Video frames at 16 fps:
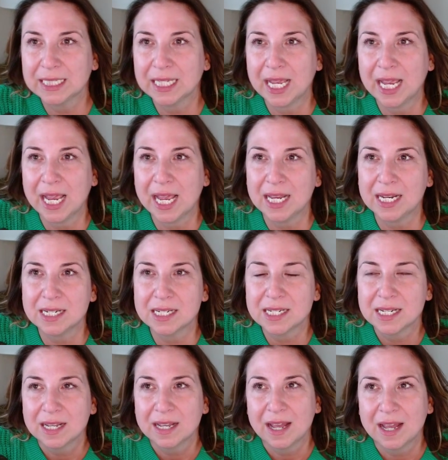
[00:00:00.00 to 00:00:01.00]
And
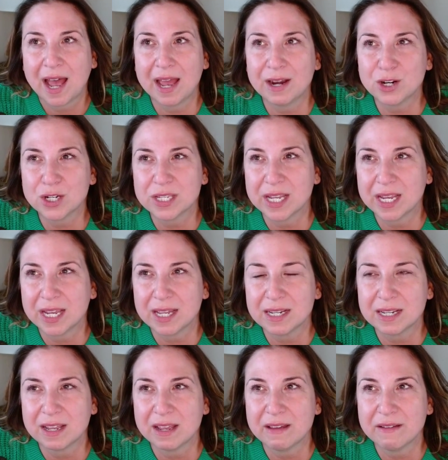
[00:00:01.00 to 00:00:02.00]
I
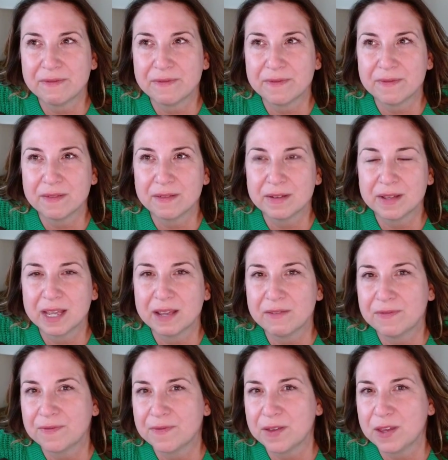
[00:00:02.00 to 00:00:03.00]
understand if
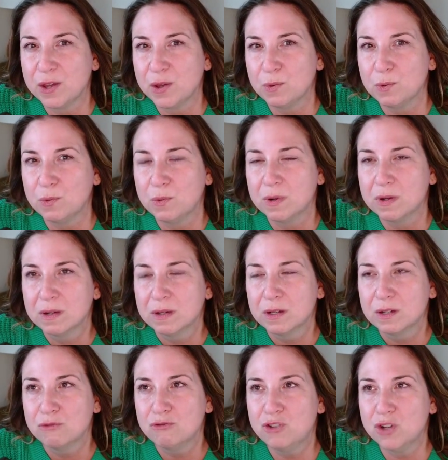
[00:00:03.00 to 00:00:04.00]
you
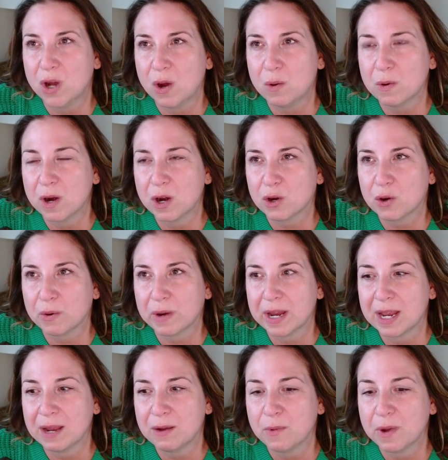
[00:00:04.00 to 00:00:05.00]
don't
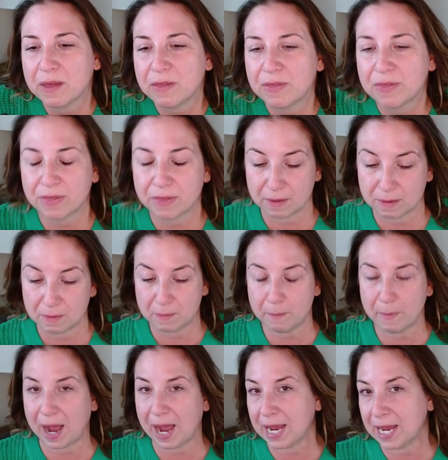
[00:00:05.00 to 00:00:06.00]
agree with
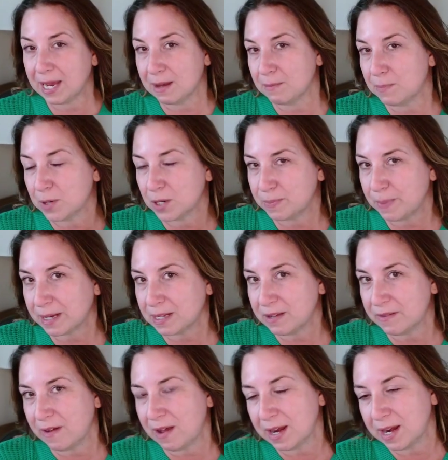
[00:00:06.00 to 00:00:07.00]
my
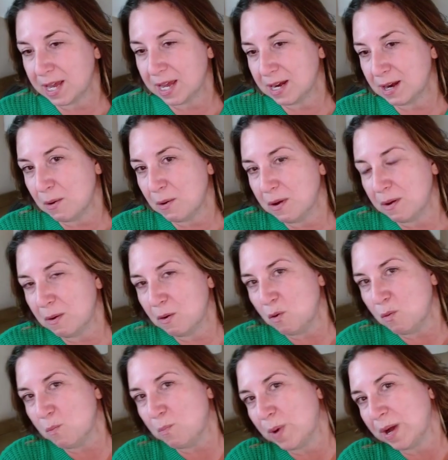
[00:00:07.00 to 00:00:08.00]
perspective on it,
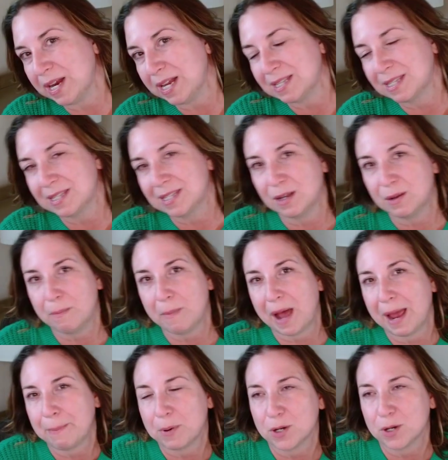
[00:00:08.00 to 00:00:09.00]
but it's still
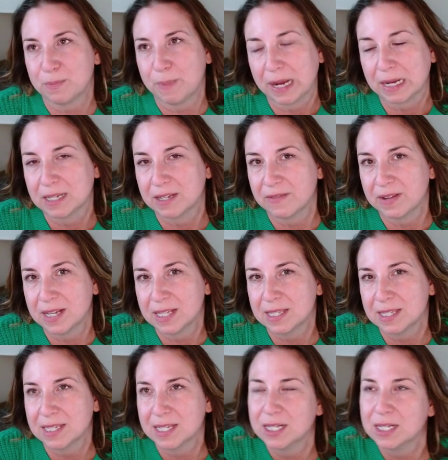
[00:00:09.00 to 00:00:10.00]
my perspective and
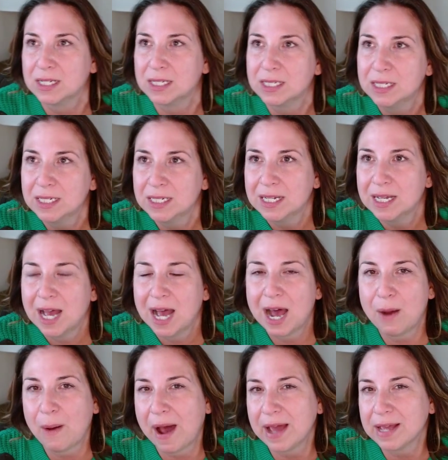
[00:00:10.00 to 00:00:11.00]
it's still
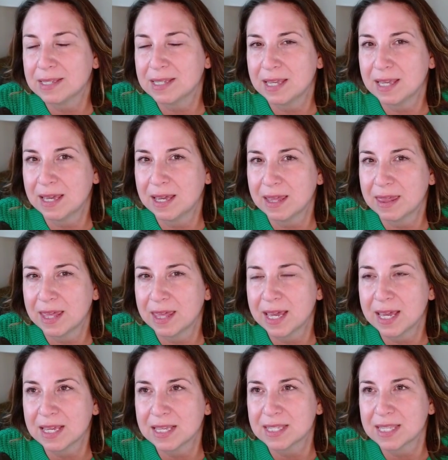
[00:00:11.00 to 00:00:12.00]
how I see
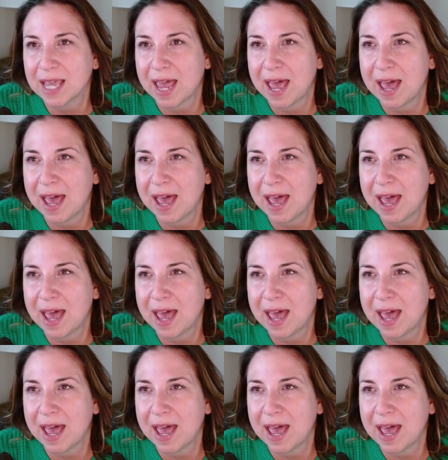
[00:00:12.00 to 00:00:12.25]
things.